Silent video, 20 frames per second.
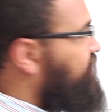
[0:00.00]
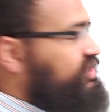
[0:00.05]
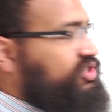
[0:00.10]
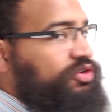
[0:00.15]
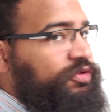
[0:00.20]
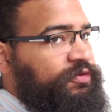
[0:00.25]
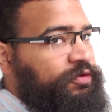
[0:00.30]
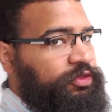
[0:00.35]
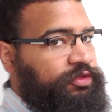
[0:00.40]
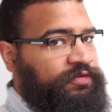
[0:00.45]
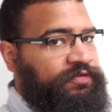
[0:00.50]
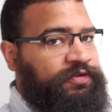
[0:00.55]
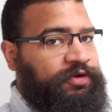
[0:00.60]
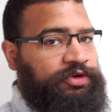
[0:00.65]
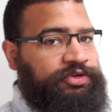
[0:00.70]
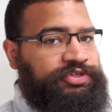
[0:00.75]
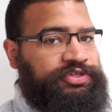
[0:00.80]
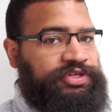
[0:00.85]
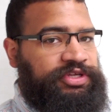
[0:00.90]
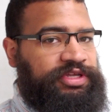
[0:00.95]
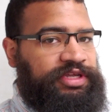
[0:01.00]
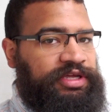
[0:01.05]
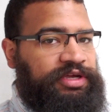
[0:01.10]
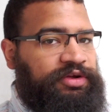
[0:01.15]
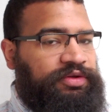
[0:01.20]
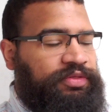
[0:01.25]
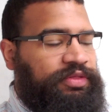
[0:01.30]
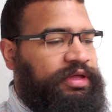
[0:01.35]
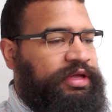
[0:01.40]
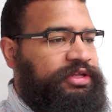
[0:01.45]
So for the first
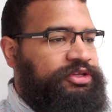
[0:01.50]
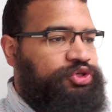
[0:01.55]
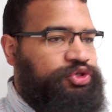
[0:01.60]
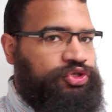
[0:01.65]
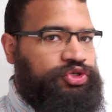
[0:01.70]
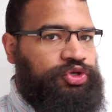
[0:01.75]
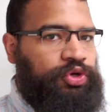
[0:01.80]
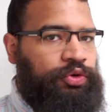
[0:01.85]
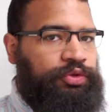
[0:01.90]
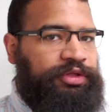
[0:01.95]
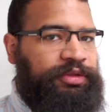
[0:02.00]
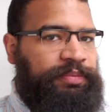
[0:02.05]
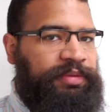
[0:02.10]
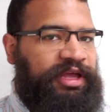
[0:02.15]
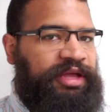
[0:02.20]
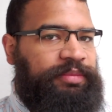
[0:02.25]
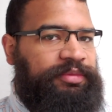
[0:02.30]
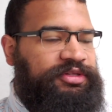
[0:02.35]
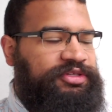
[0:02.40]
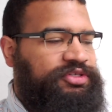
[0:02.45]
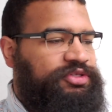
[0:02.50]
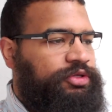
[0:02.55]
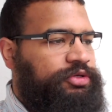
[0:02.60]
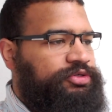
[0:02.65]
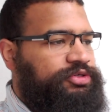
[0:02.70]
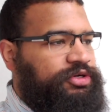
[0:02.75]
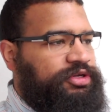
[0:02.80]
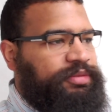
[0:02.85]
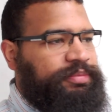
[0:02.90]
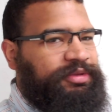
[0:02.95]
year, the interest-only payments,
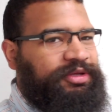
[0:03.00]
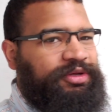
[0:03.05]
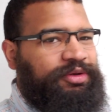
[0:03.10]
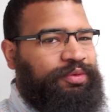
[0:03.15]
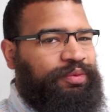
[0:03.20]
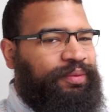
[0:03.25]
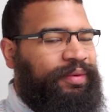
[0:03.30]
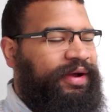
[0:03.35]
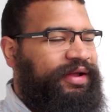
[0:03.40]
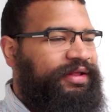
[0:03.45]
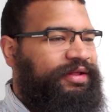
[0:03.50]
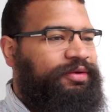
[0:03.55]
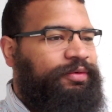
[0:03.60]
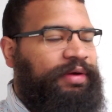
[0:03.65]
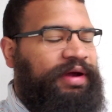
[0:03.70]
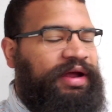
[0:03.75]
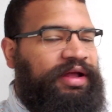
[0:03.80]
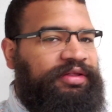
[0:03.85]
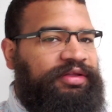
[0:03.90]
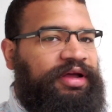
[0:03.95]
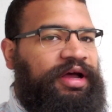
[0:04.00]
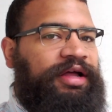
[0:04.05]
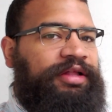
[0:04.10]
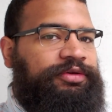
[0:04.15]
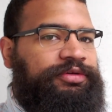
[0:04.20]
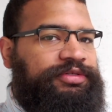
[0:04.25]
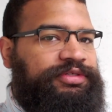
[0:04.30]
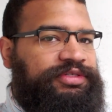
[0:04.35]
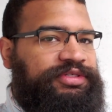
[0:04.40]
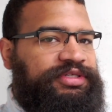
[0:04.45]
those are going to be right at around one
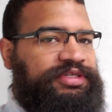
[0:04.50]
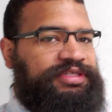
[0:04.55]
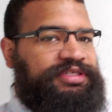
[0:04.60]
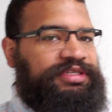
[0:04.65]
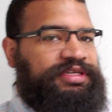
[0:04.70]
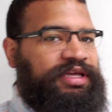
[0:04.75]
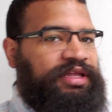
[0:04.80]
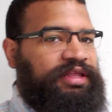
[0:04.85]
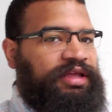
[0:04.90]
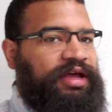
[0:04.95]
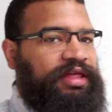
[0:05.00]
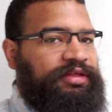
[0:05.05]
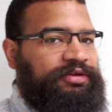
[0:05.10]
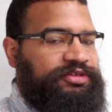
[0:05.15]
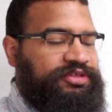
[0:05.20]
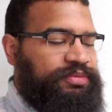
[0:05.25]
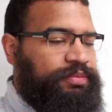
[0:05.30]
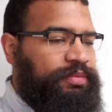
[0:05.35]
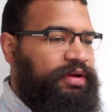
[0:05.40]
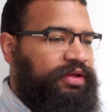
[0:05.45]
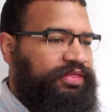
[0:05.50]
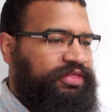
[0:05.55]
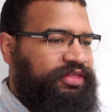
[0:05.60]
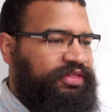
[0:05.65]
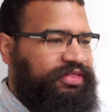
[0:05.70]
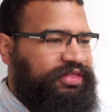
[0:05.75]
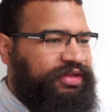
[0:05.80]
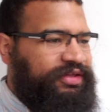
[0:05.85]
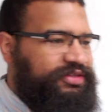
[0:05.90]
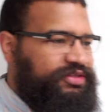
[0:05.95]
hundred sixty-eight dollars a month. I
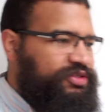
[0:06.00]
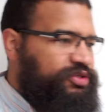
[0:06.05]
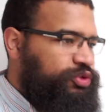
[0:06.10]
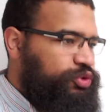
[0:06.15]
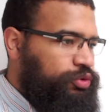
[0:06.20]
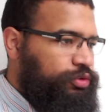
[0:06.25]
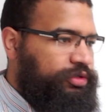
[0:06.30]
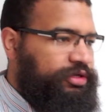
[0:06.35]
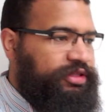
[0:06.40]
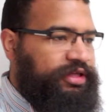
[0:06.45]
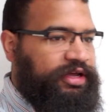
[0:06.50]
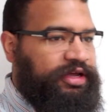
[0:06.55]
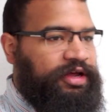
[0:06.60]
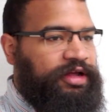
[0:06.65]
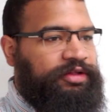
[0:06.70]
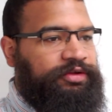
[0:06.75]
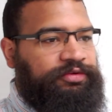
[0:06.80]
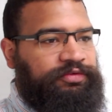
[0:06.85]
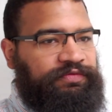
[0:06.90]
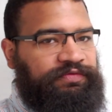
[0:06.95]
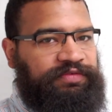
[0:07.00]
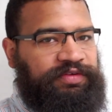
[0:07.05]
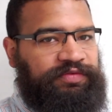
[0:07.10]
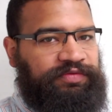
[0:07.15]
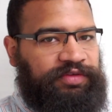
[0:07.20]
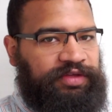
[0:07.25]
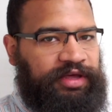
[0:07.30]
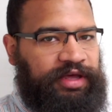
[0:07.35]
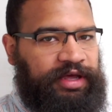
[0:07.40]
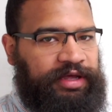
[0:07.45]
think it's truly like one hundred
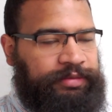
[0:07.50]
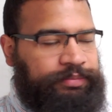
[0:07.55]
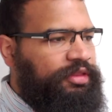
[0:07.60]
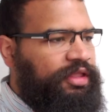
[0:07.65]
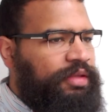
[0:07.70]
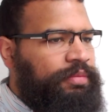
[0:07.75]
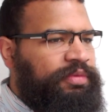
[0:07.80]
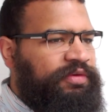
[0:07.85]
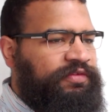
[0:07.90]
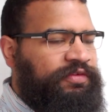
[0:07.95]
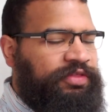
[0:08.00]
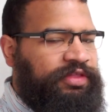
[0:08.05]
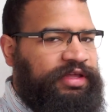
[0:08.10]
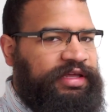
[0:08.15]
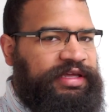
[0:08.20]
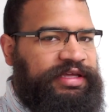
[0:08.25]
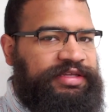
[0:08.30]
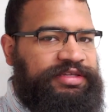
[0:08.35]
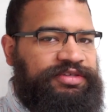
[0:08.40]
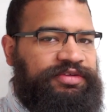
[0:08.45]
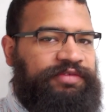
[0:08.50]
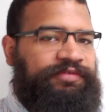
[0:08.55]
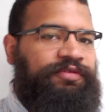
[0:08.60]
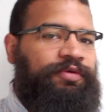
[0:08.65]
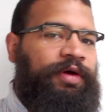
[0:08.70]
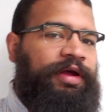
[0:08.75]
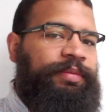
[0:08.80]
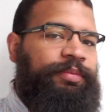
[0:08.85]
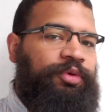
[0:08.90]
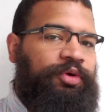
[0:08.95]
fifty-eight dollars, but for the ease of
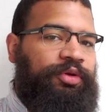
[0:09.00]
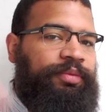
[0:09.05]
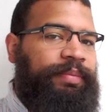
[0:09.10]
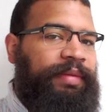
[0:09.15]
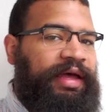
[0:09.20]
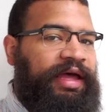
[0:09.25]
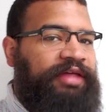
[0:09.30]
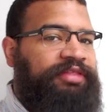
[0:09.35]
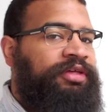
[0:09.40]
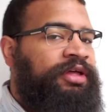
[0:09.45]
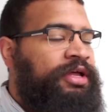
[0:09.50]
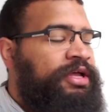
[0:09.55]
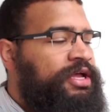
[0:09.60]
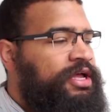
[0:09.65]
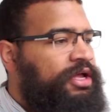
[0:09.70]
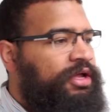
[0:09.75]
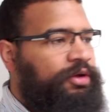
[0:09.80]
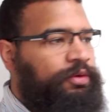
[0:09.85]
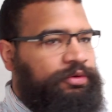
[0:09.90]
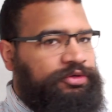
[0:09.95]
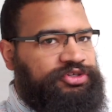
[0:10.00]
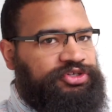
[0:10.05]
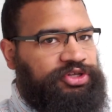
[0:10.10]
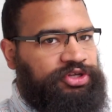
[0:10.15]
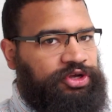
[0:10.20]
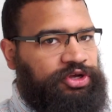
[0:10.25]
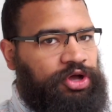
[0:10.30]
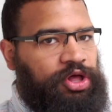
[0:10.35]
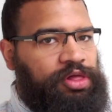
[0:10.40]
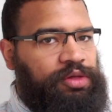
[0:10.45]
whiteboard math, we're just
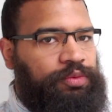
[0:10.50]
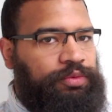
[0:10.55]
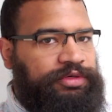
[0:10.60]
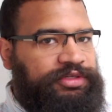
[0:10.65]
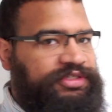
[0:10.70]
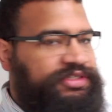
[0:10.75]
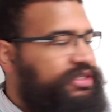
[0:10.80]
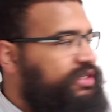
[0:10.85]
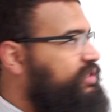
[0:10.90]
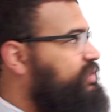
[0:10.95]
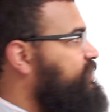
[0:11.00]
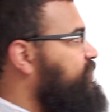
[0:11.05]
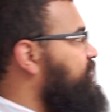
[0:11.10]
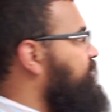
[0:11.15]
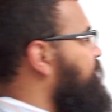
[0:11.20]
going to call it one hundred sixty